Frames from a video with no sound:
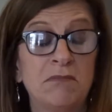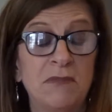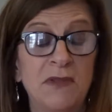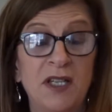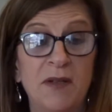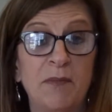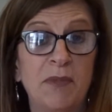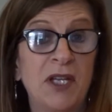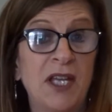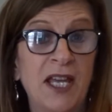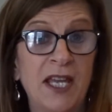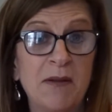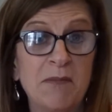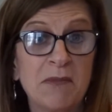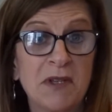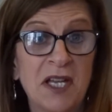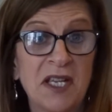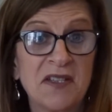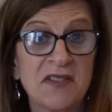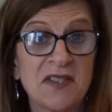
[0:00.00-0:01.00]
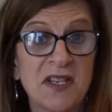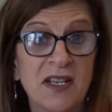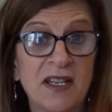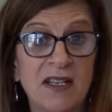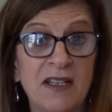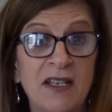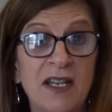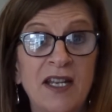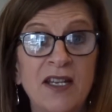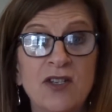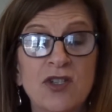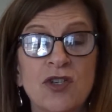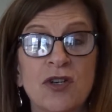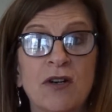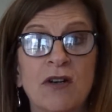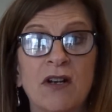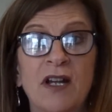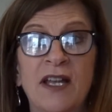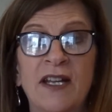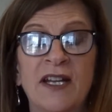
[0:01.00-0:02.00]
it became like second
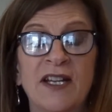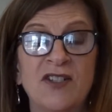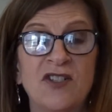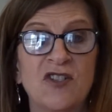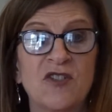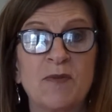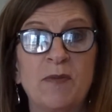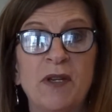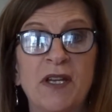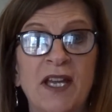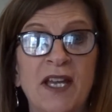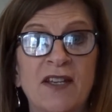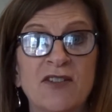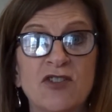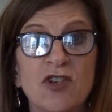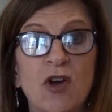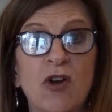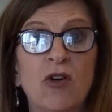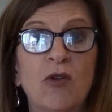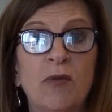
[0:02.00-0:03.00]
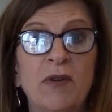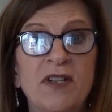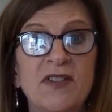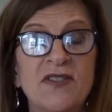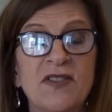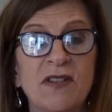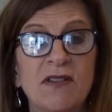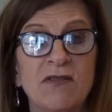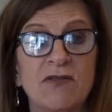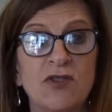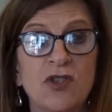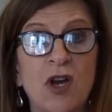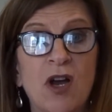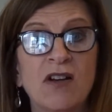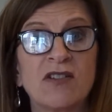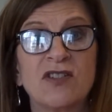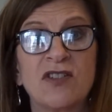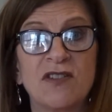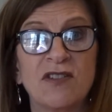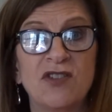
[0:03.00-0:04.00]
nature, and I just began to always
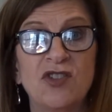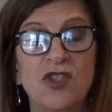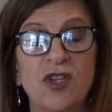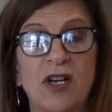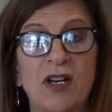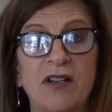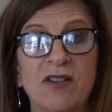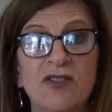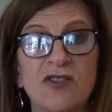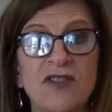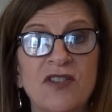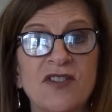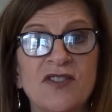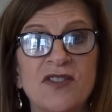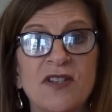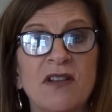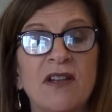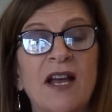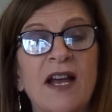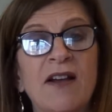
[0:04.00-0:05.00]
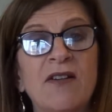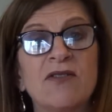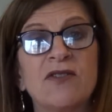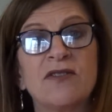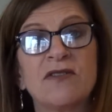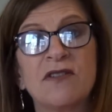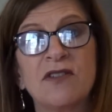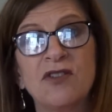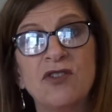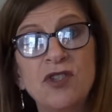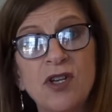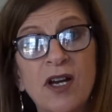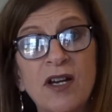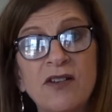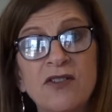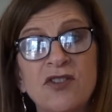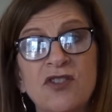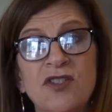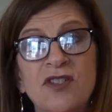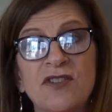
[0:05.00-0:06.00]
talk to the judge. This allows the
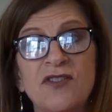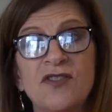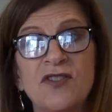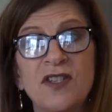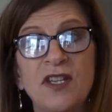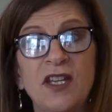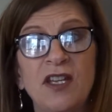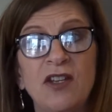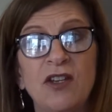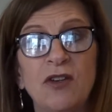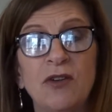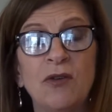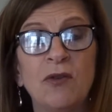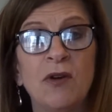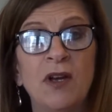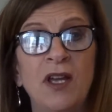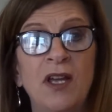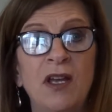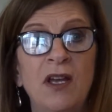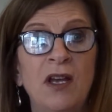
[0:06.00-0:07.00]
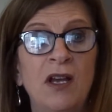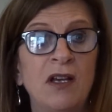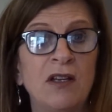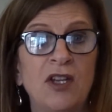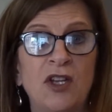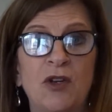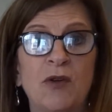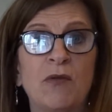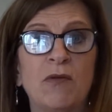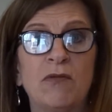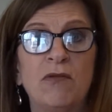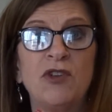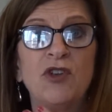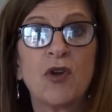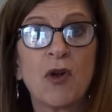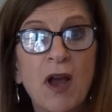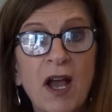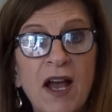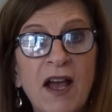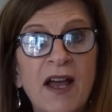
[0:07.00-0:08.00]
judge to see you,
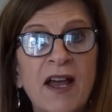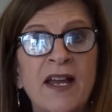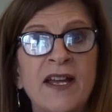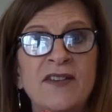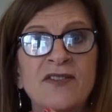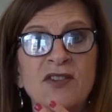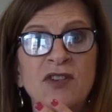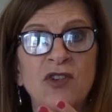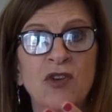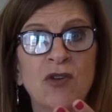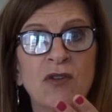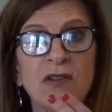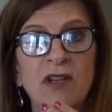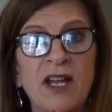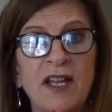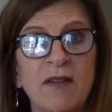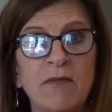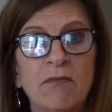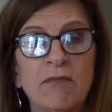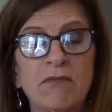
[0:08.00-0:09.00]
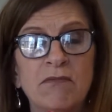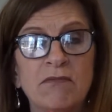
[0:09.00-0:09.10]
your eyes, and you're like